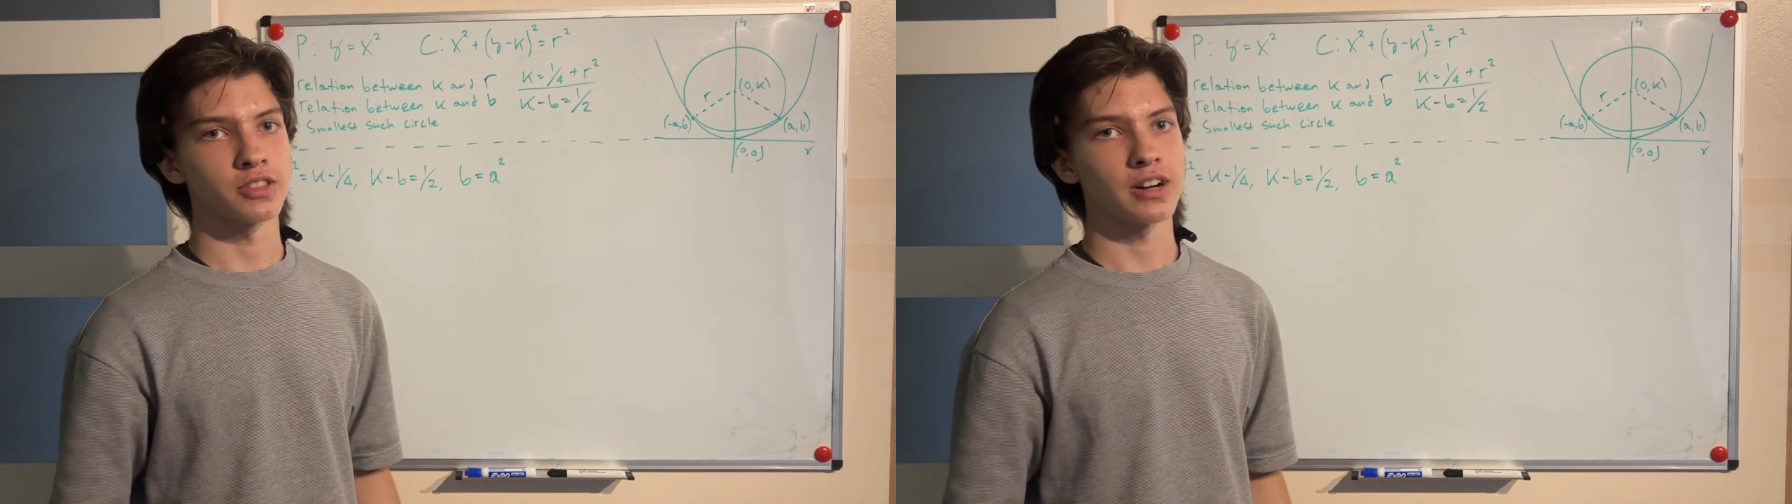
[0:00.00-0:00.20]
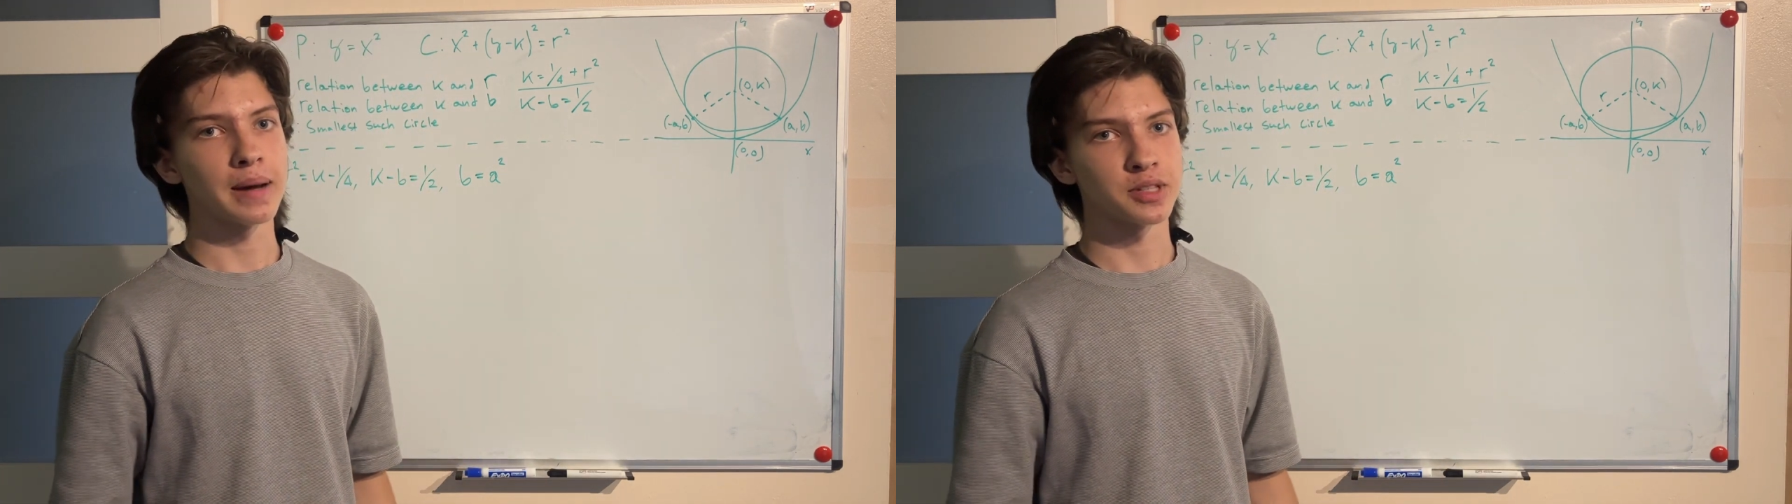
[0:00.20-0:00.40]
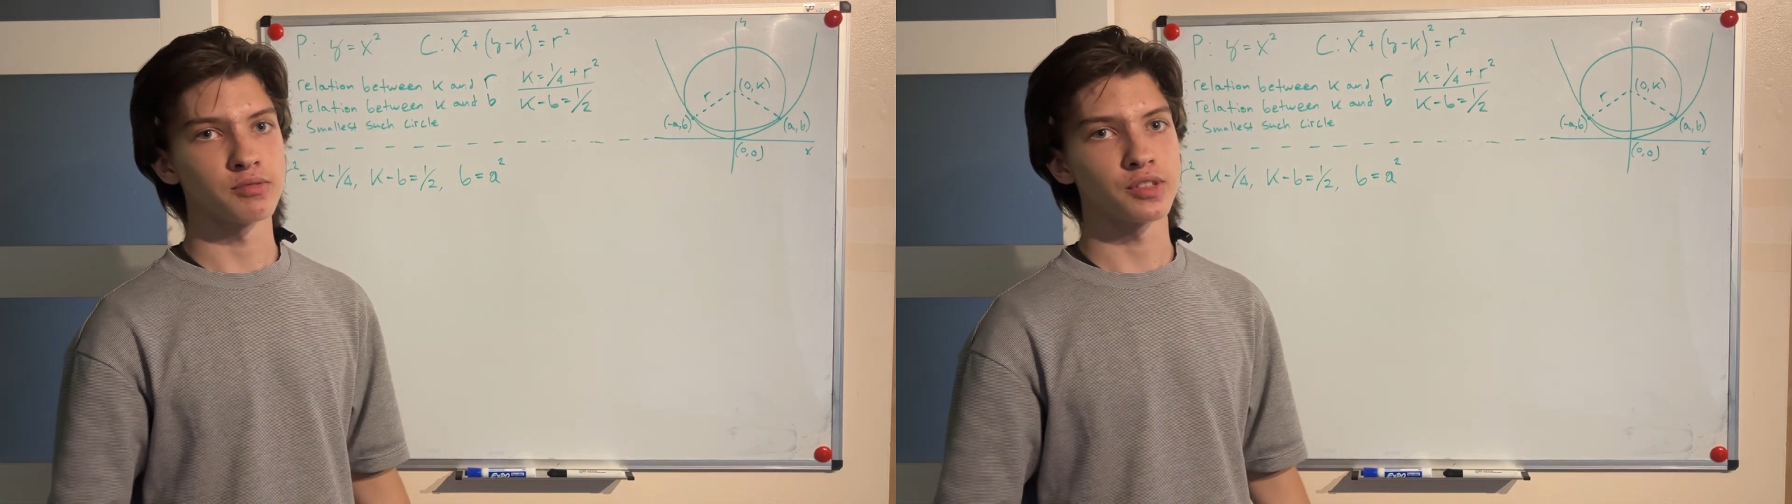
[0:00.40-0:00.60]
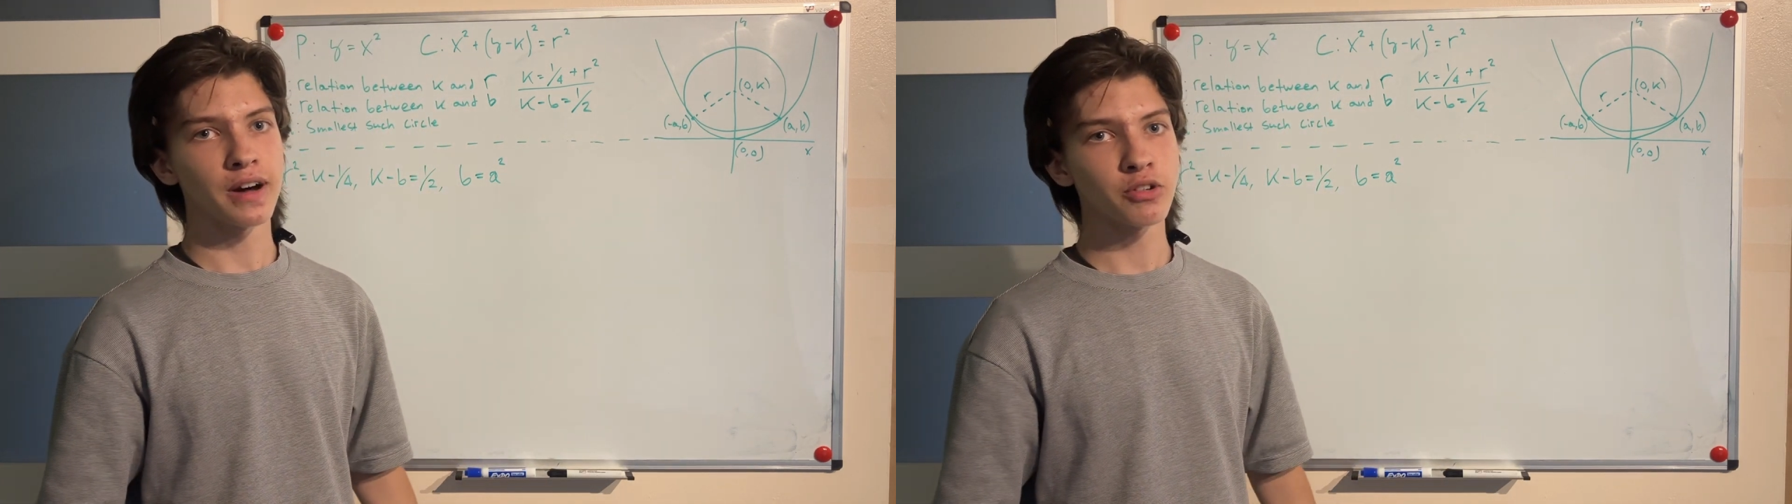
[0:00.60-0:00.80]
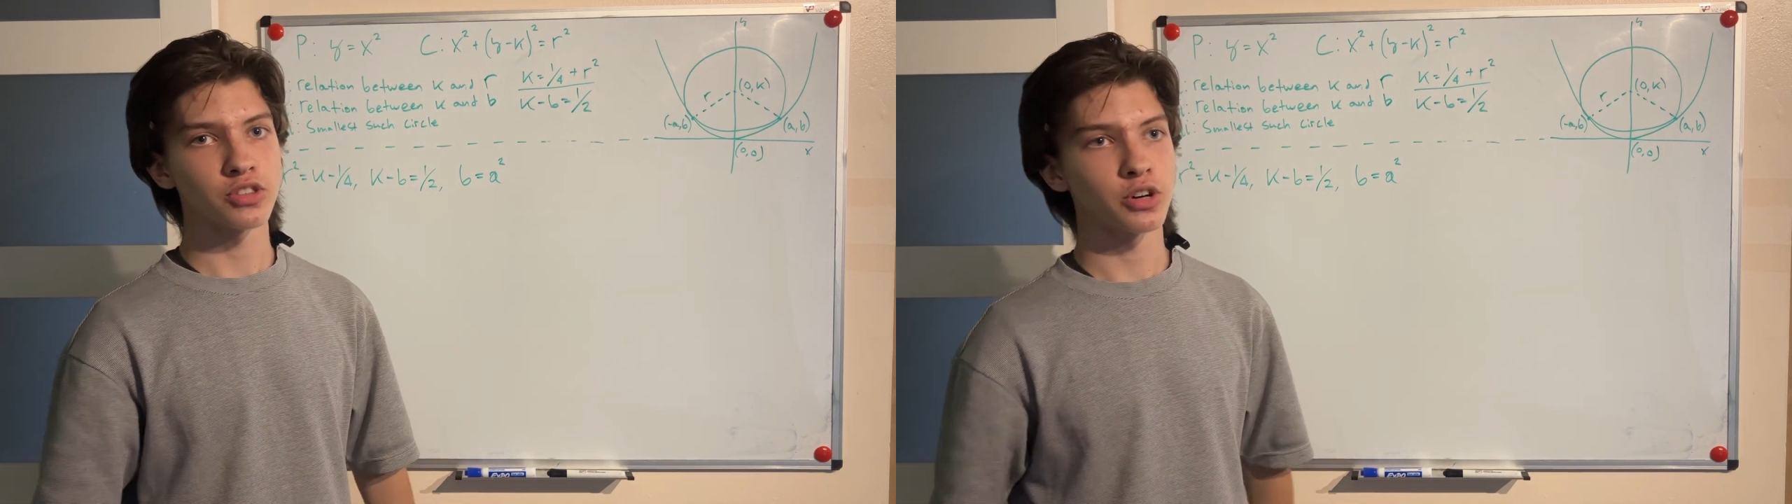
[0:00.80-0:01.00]
Their absolute
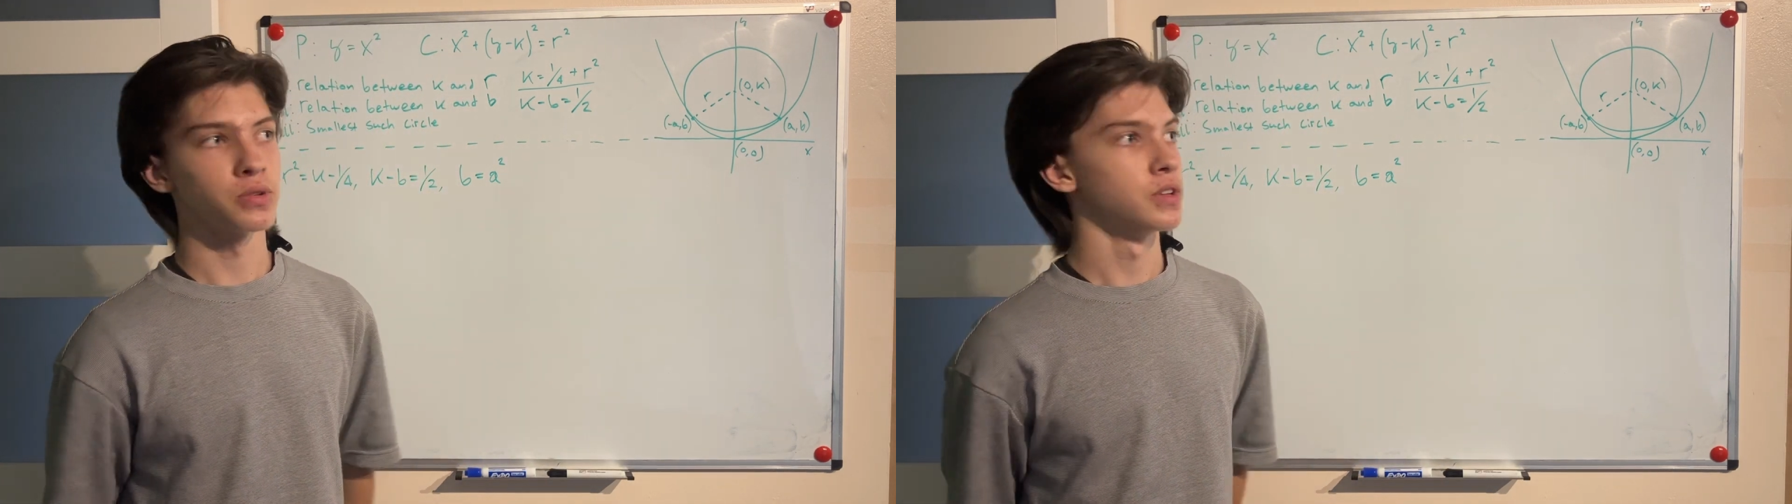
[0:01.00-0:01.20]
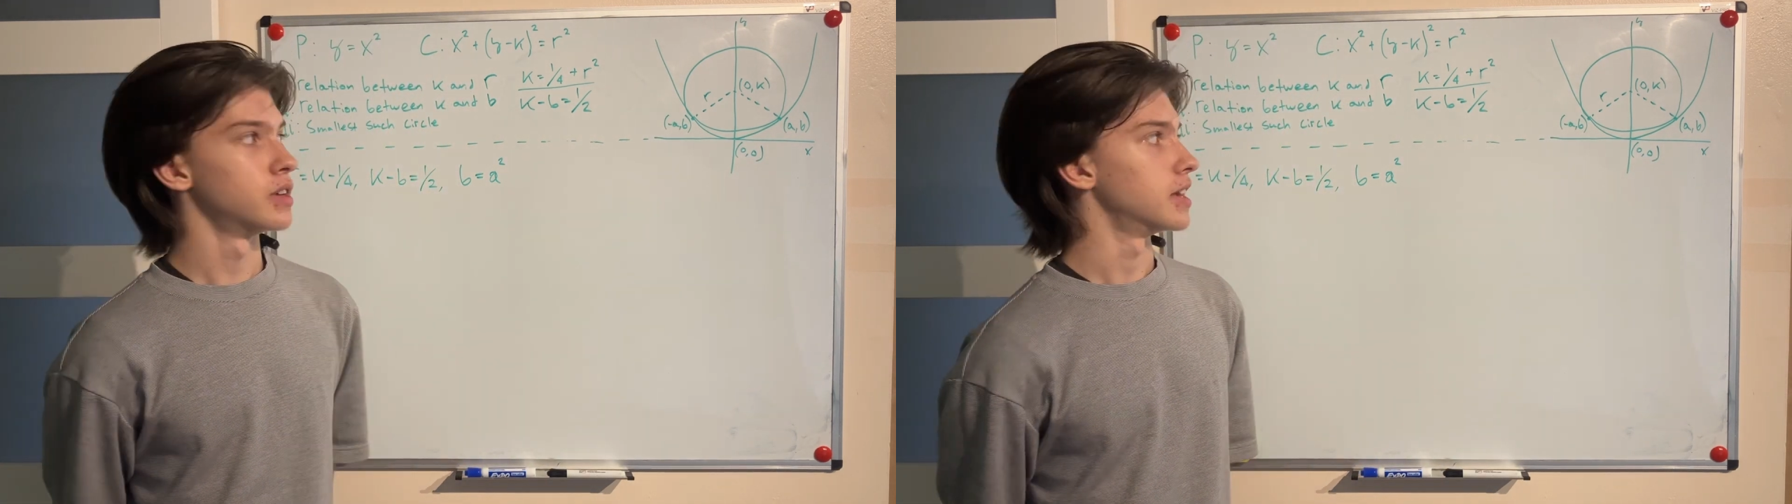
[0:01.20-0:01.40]
value, though,